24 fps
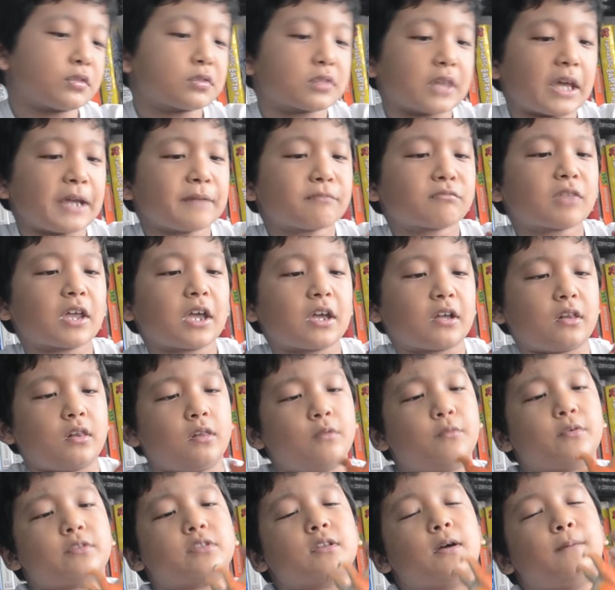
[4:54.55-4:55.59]
same tail
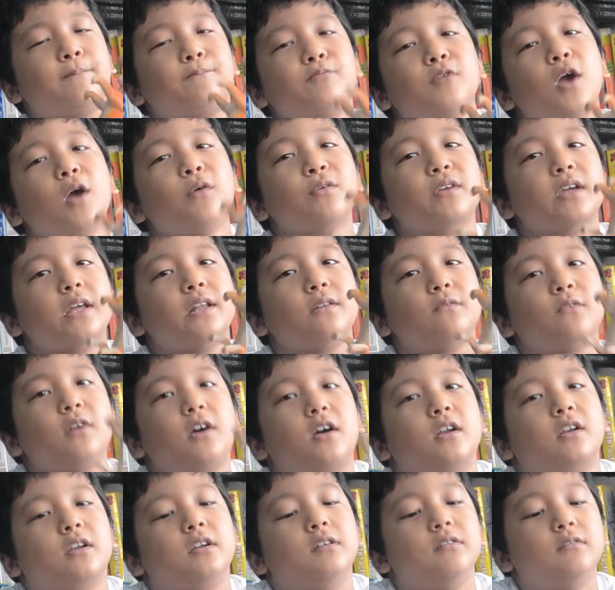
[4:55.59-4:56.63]
with a broken
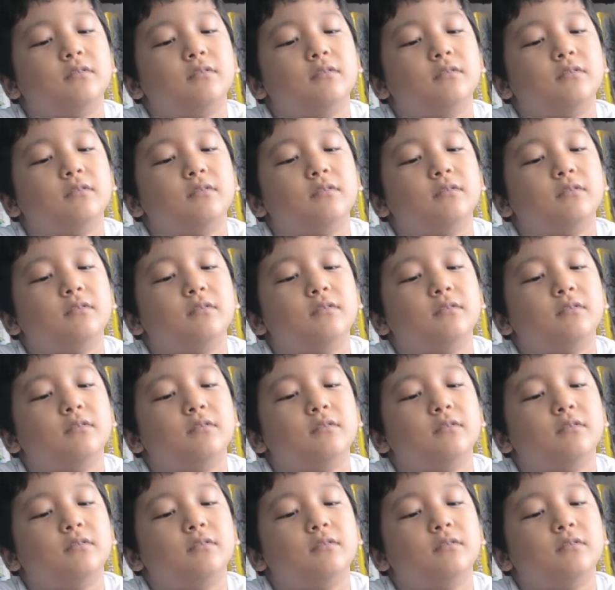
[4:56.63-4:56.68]
one.